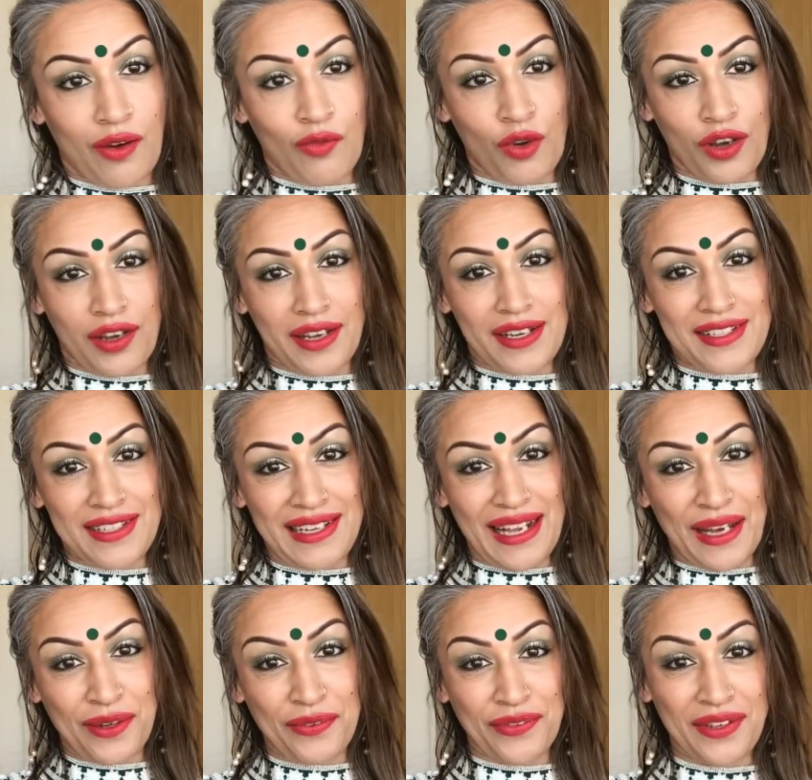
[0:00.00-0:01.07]
rock an Indian
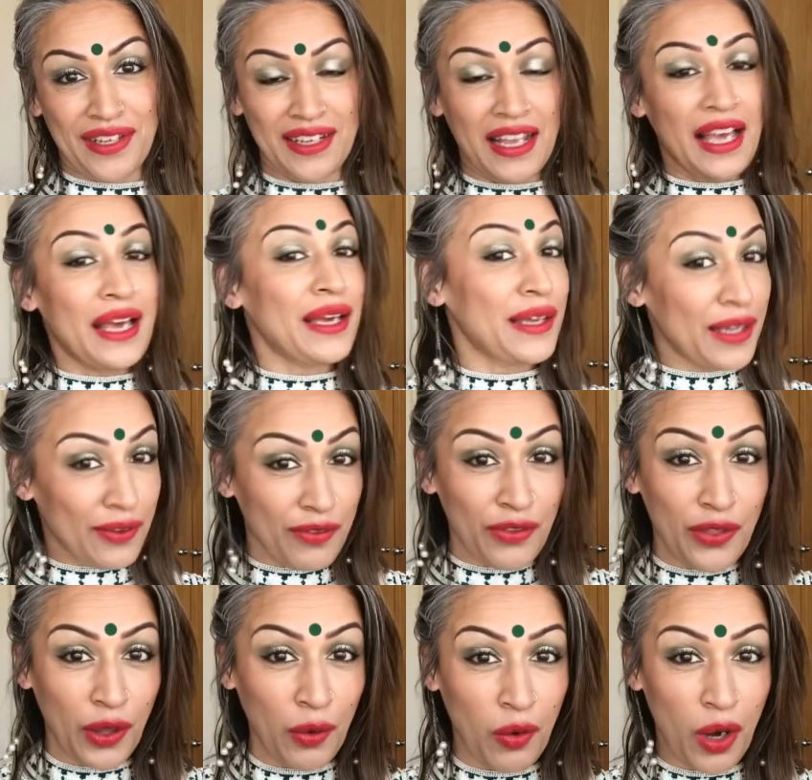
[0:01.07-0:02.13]
outfit even
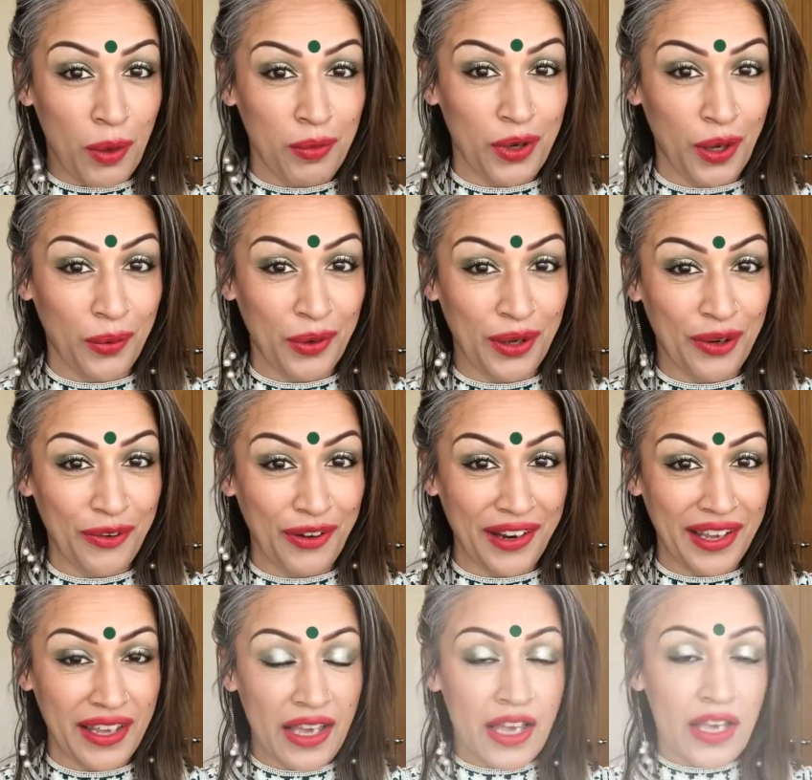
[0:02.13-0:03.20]
though I'm going grey.